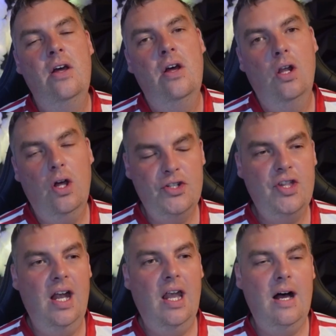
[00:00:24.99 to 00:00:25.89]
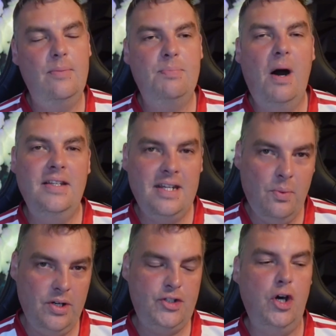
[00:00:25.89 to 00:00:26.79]
lost their lives, but I did
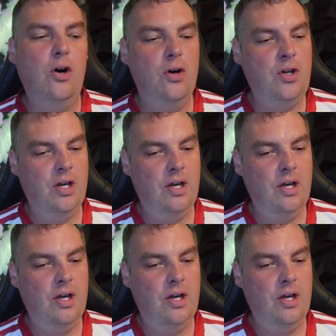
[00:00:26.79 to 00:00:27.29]
want to talk